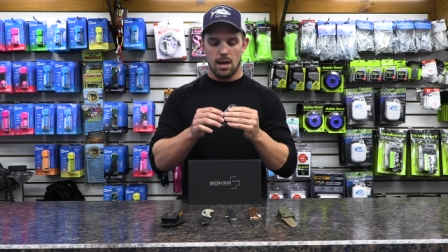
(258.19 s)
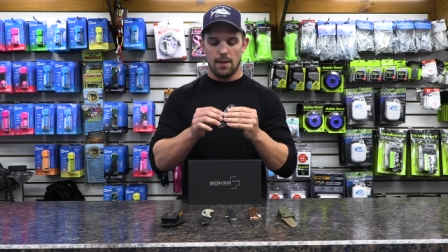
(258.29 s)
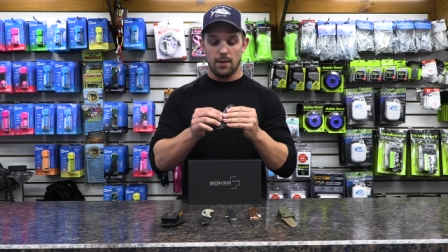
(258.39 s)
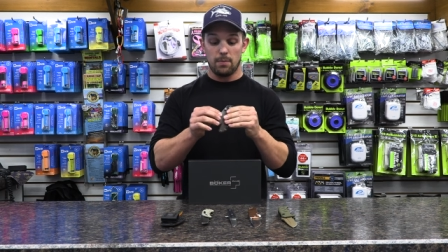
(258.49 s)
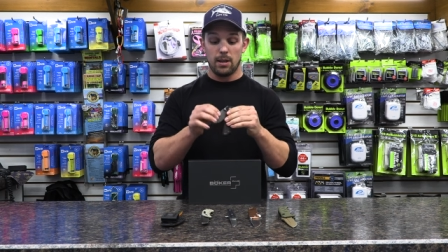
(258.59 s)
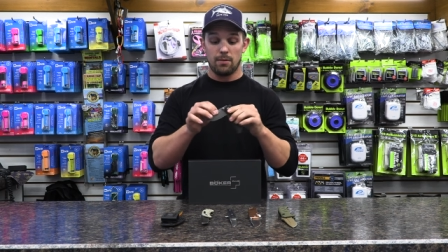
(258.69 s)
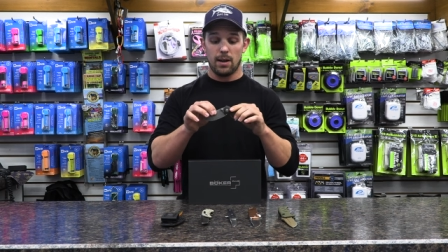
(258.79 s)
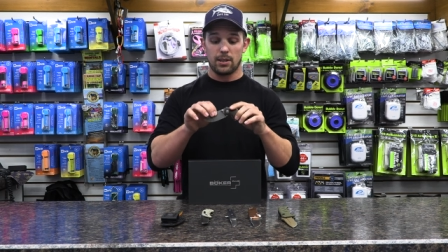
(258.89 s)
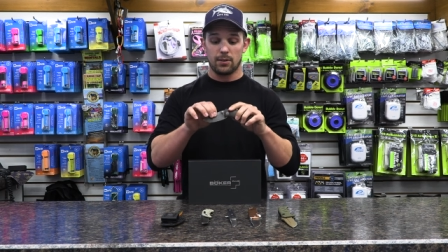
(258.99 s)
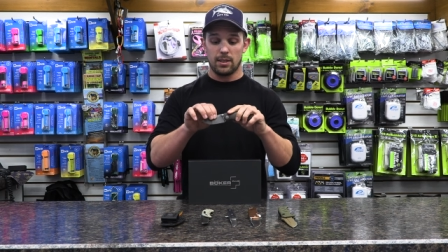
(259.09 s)
and they
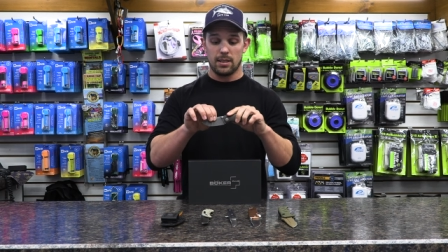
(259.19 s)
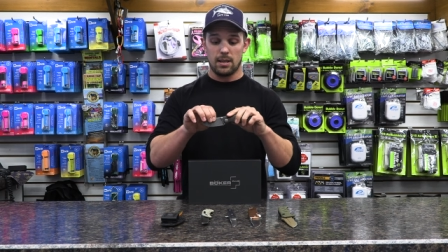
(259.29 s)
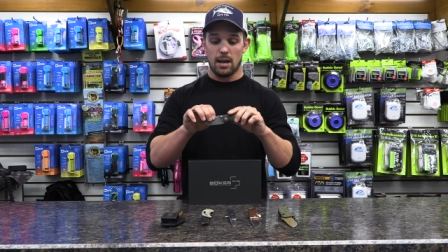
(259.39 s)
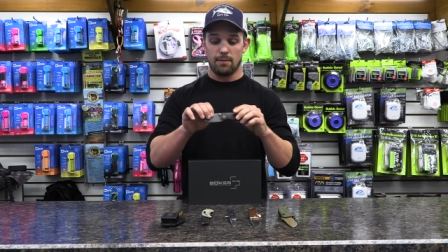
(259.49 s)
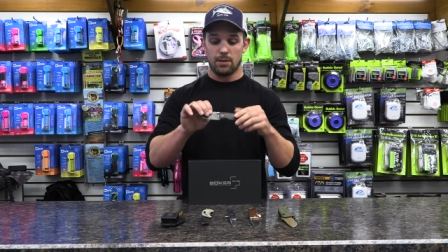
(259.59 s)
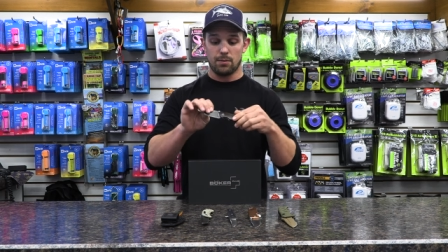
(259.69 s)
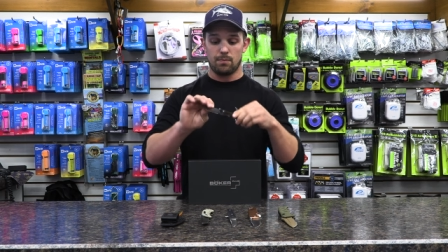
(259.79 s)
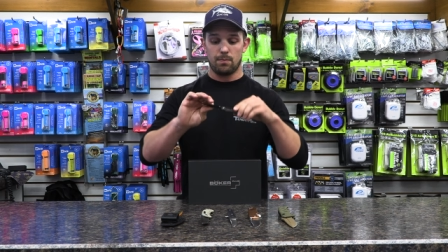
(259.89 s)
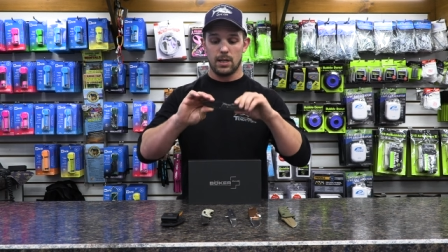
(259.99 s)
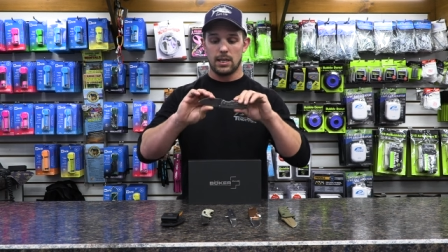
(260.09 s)
manufactured this knife. It's a
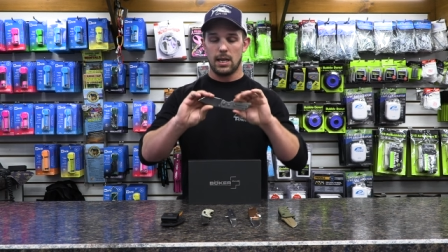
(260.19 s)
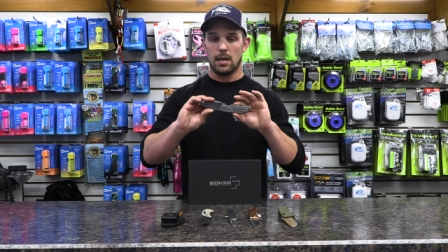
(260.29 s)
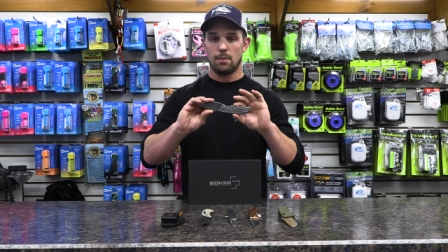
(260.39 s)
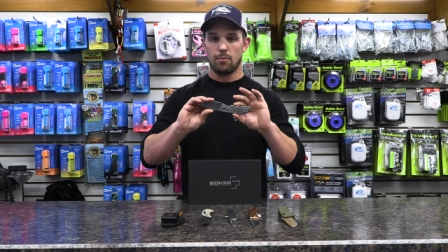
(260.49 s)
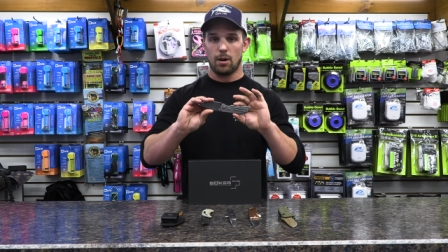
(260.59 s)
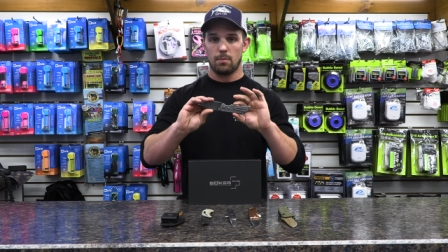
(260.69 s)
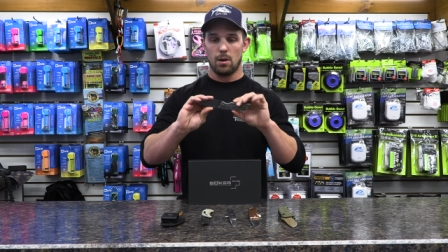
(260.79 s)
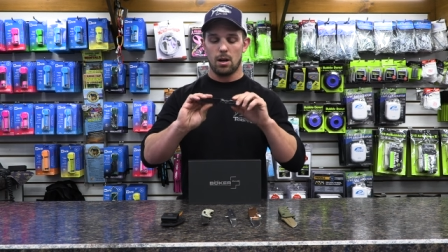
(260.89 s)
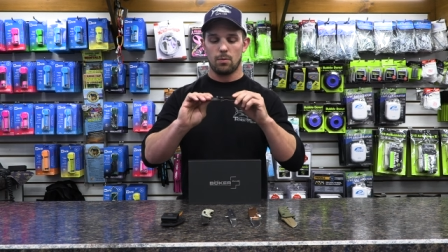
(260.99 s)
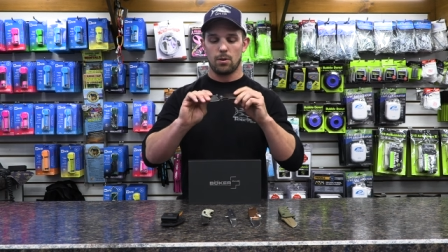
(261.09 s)
titanium frame
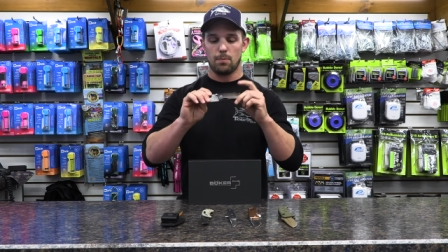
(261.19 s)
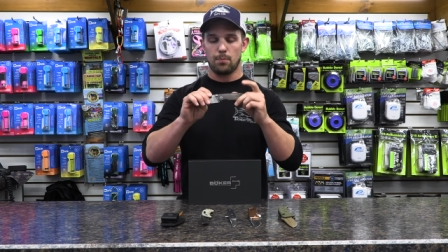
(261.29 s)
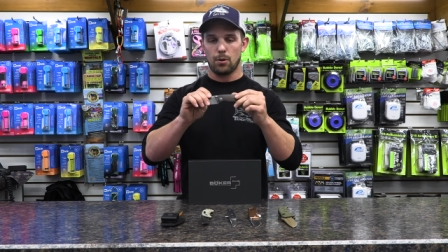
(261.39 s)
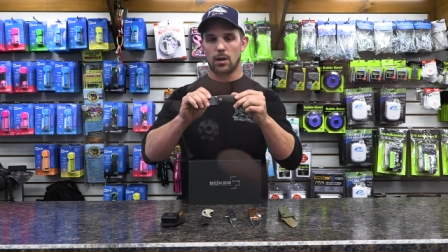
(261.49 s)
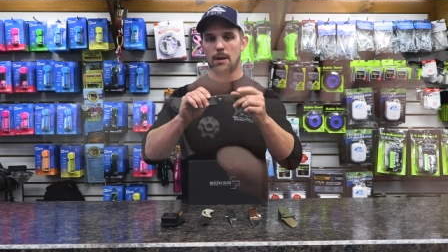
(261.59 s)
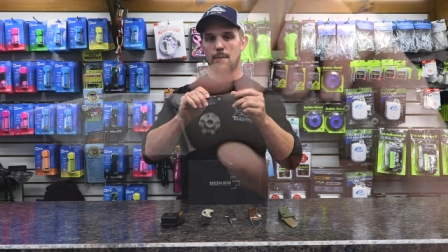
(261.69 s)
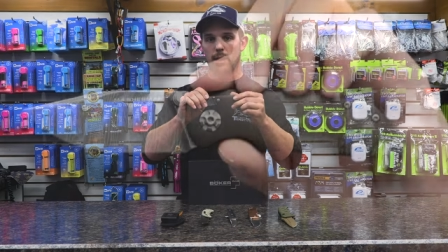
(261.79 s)
lock with a burlap